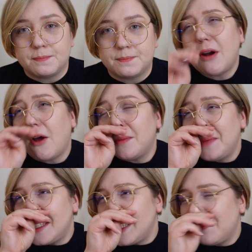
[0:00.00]
People around
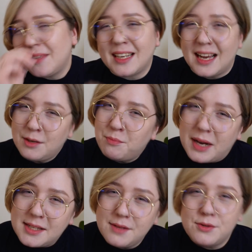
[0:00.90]
me seemed kind of
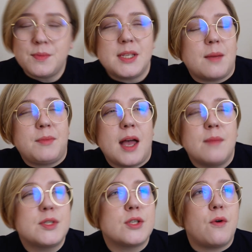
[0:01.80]
passive to me sometimes,